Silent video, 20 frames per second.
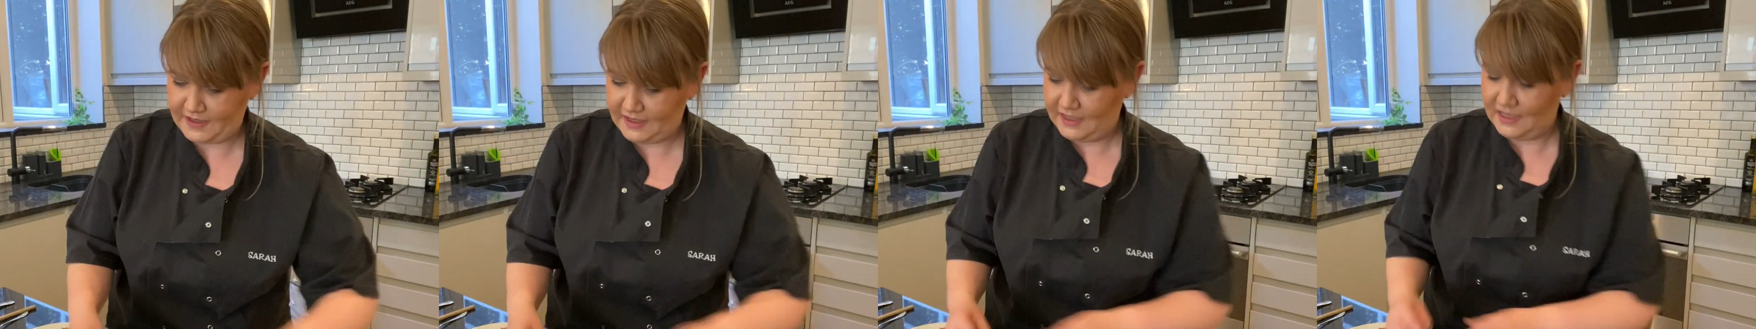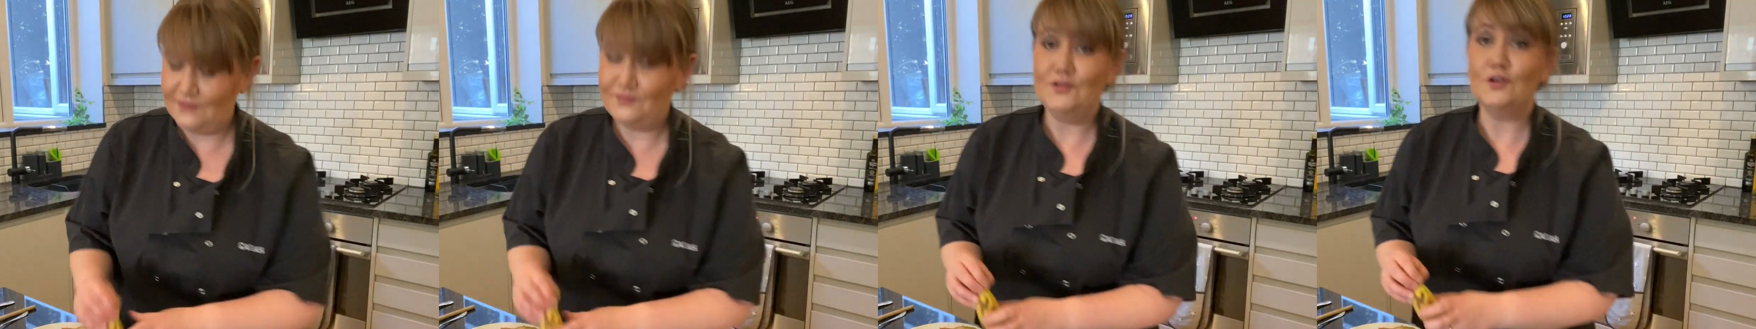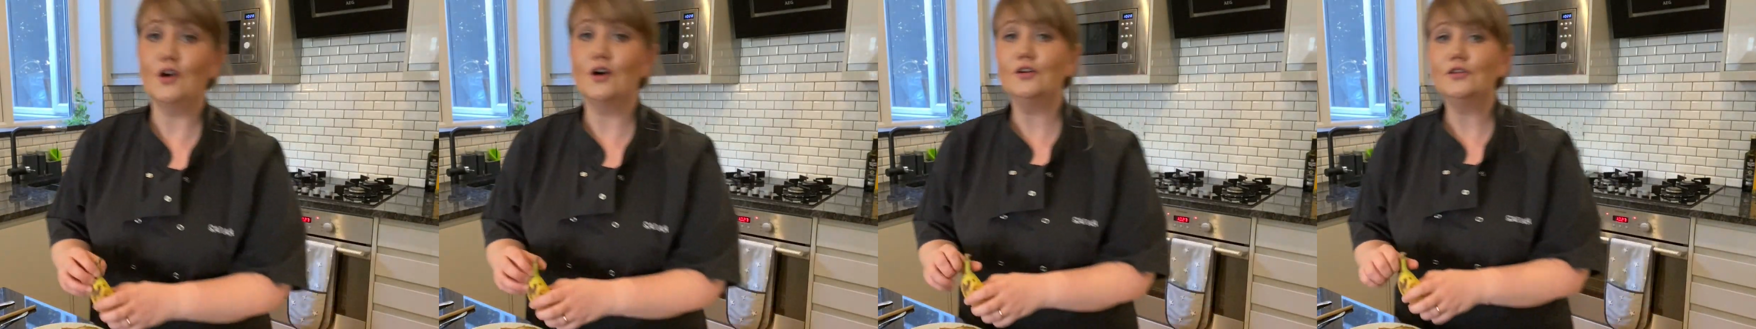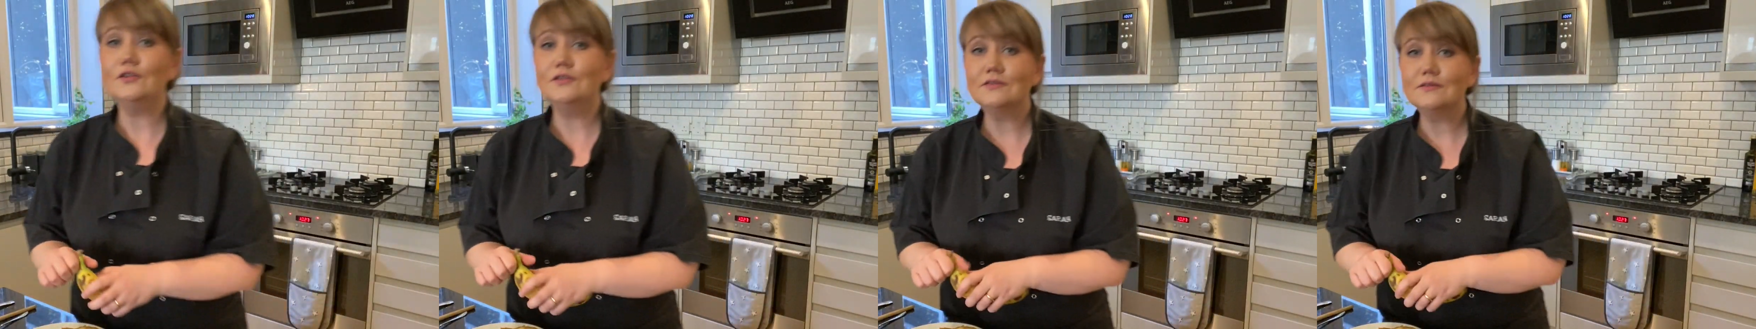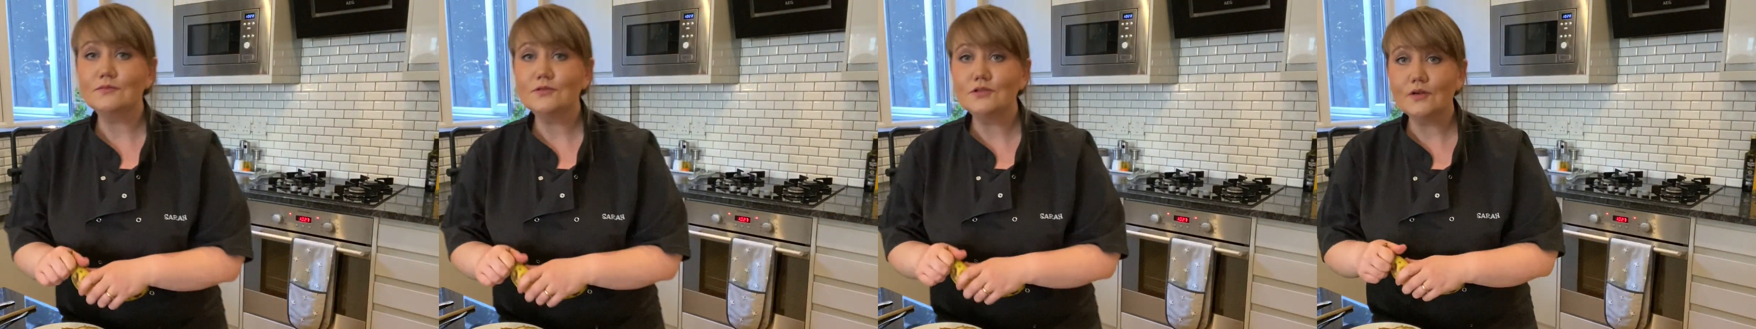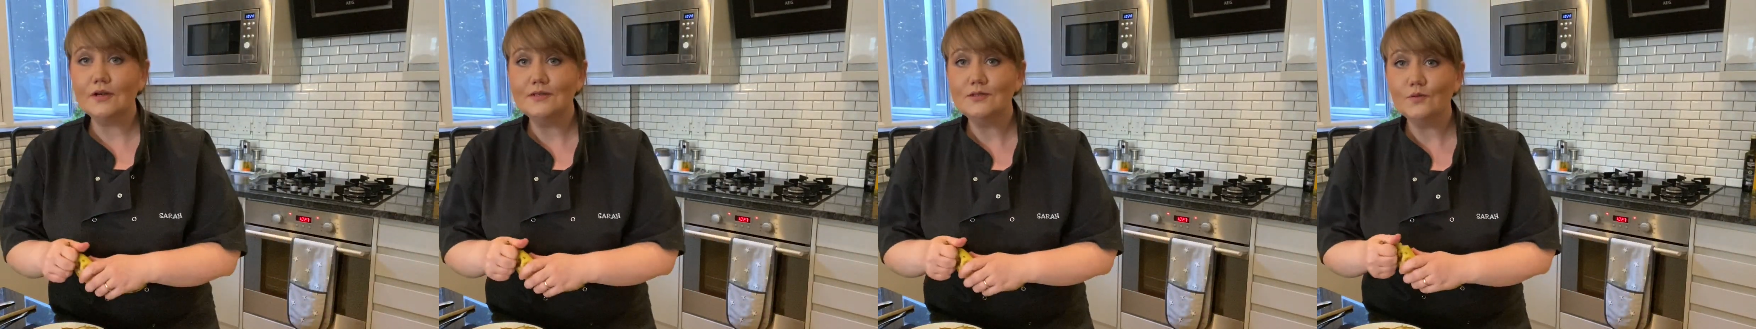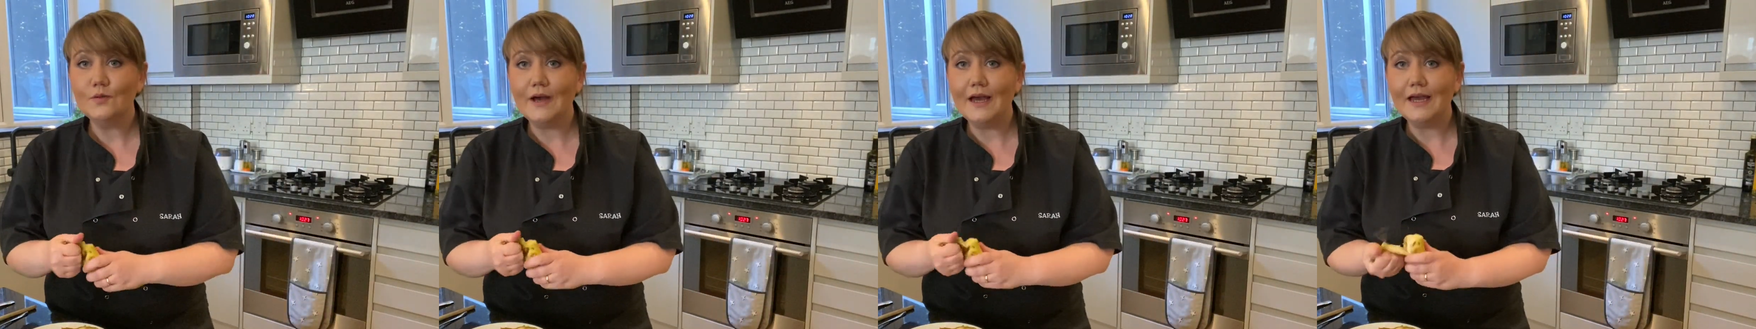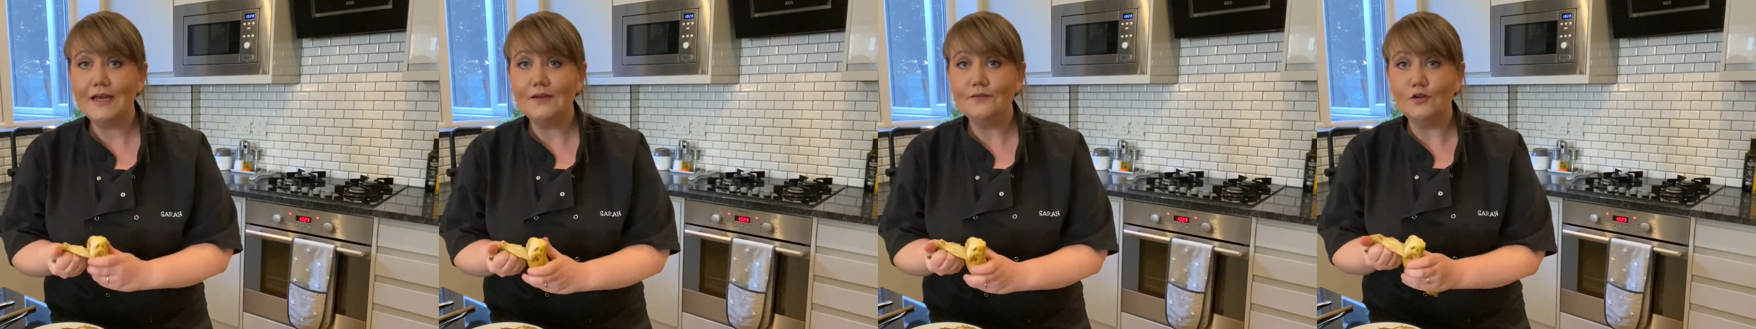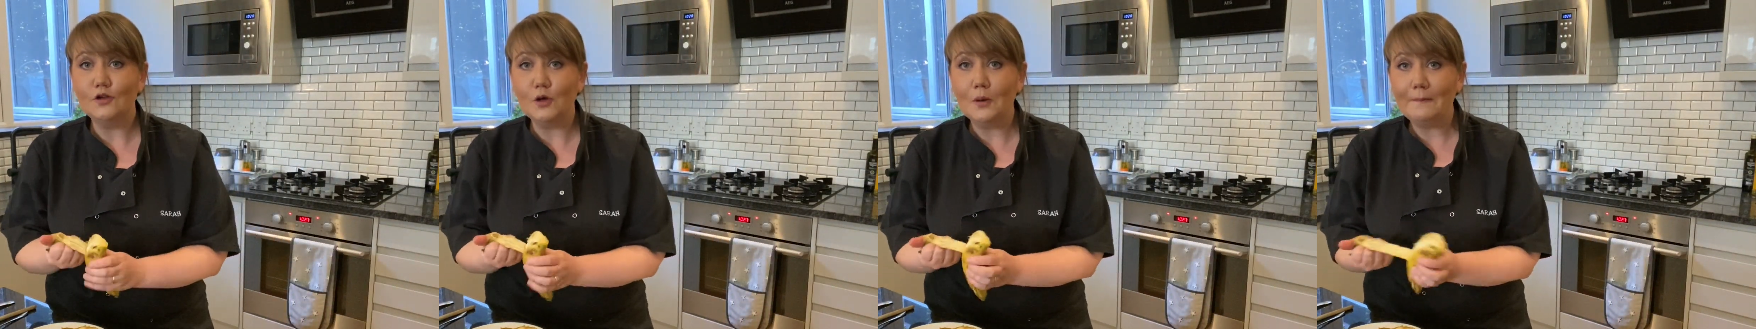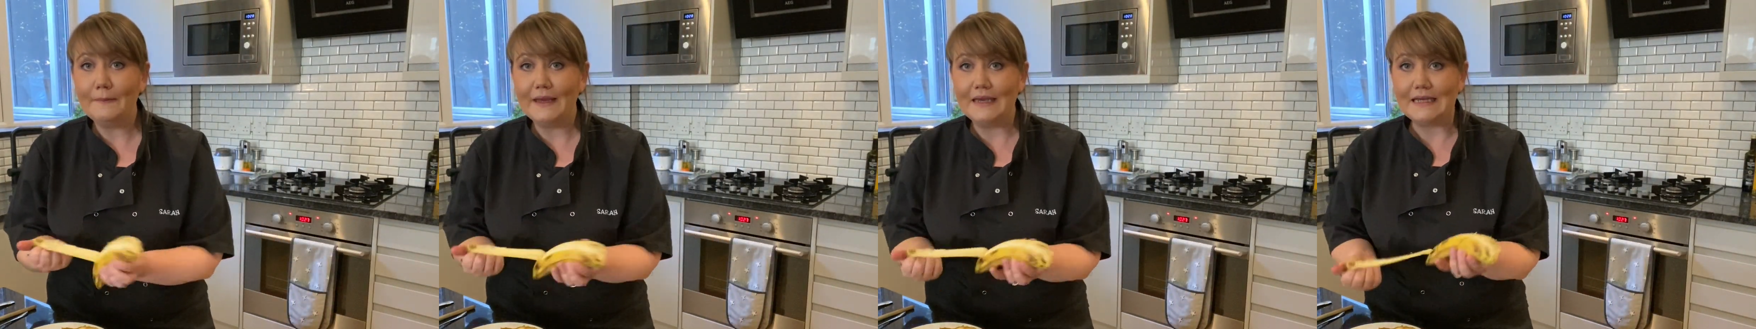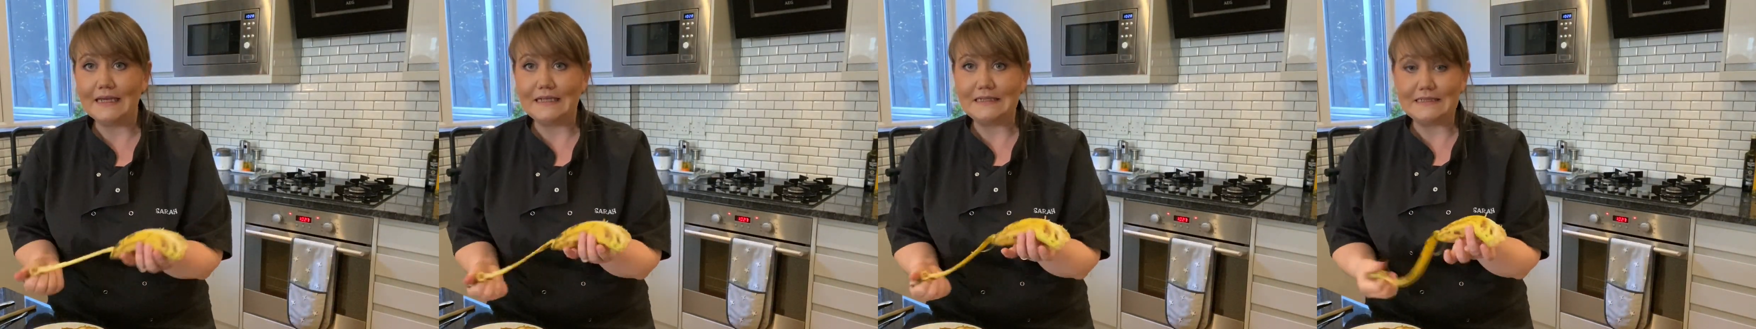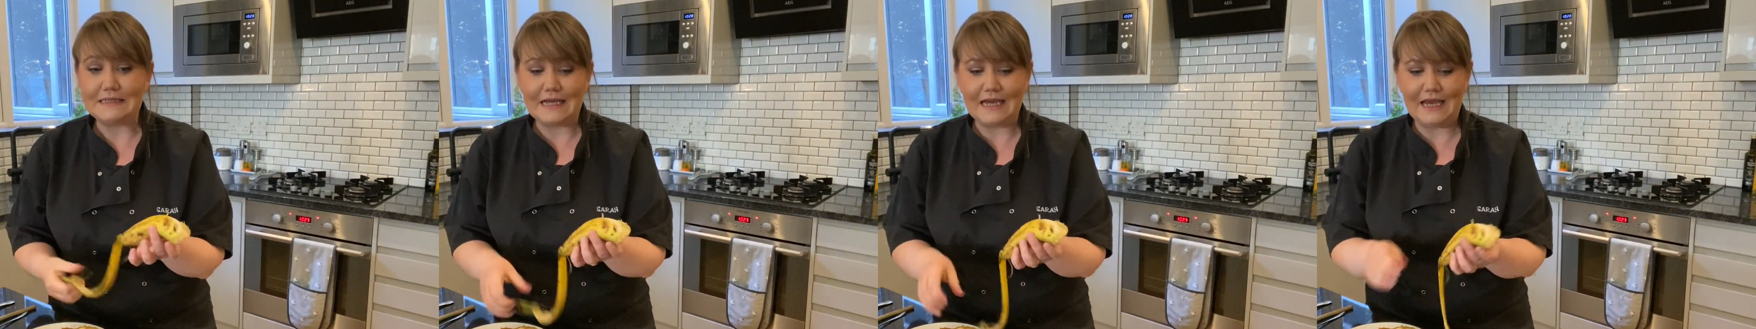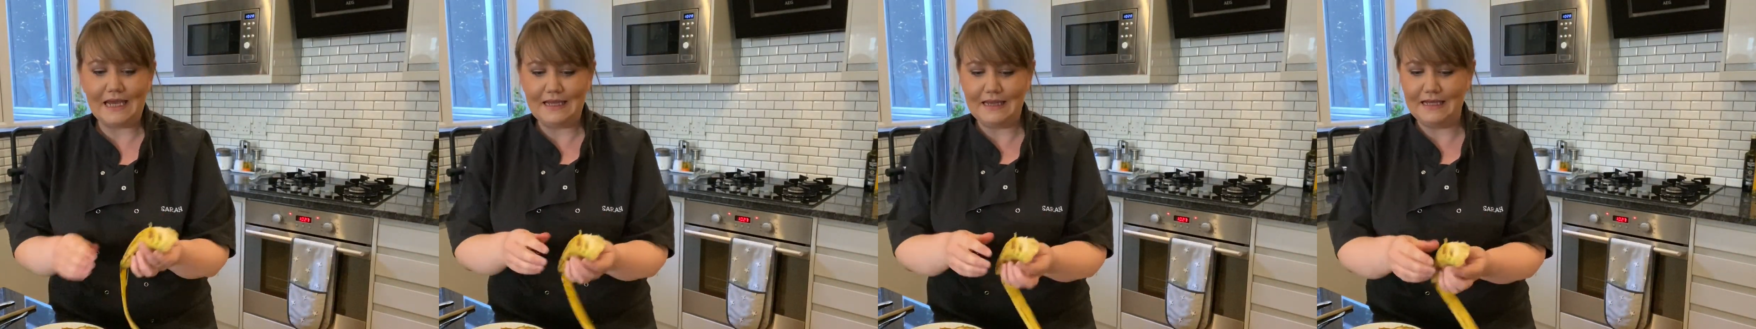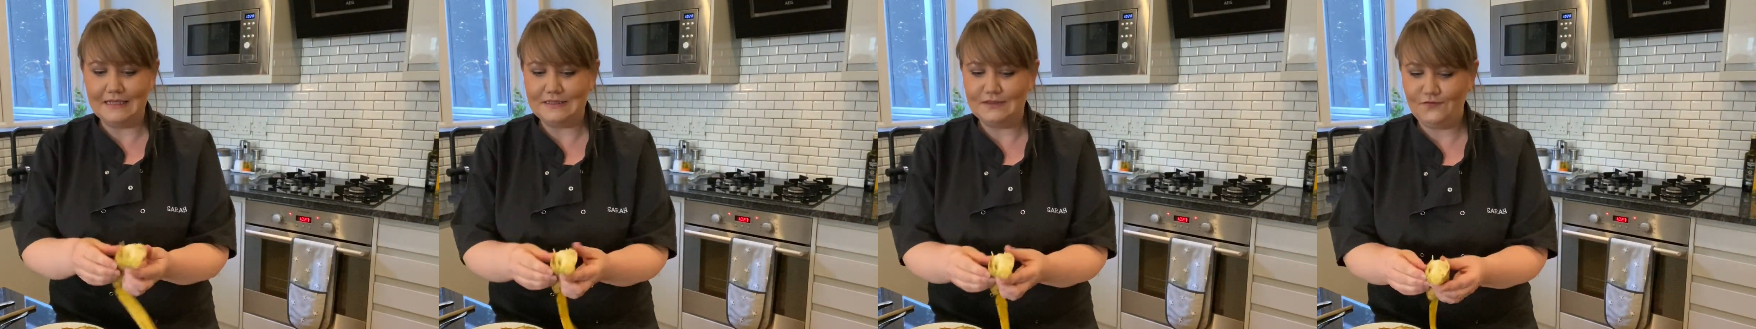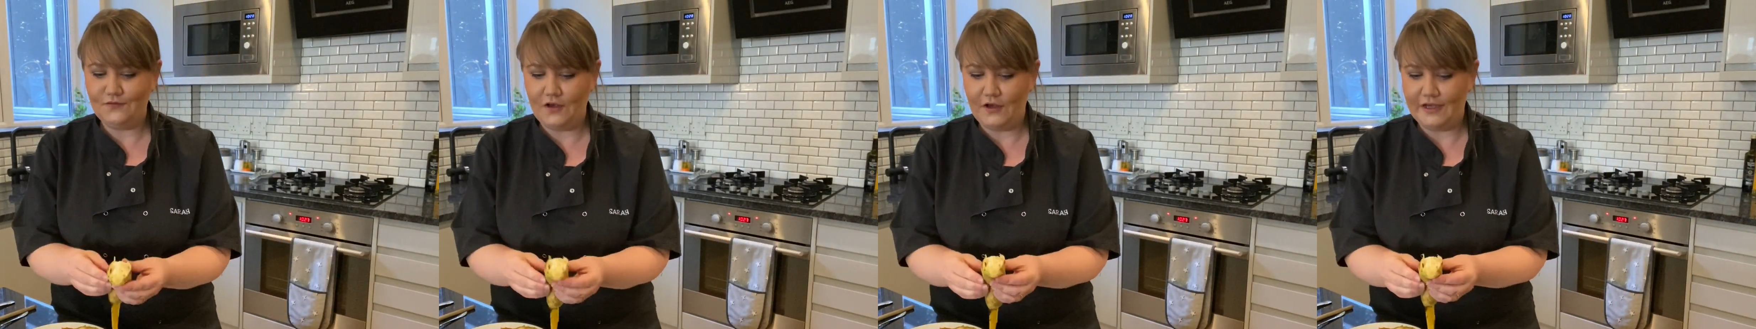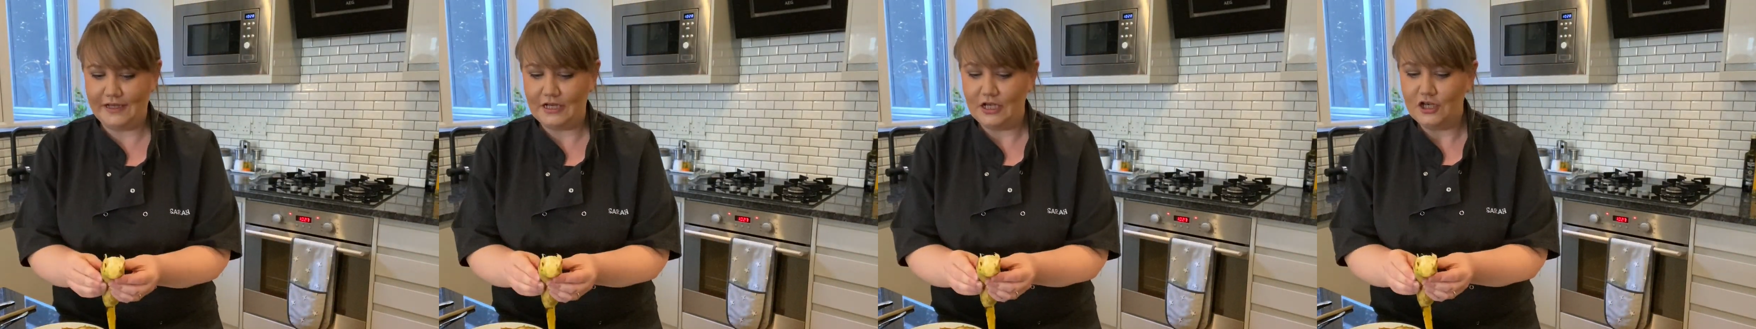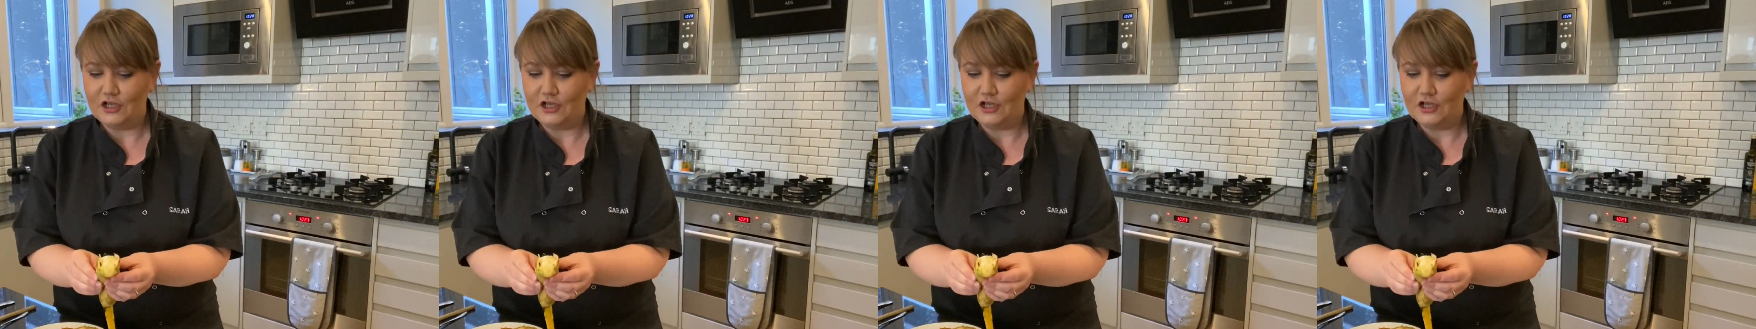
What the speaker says: If you can't use them straight away, if you're not baking today, that's fine.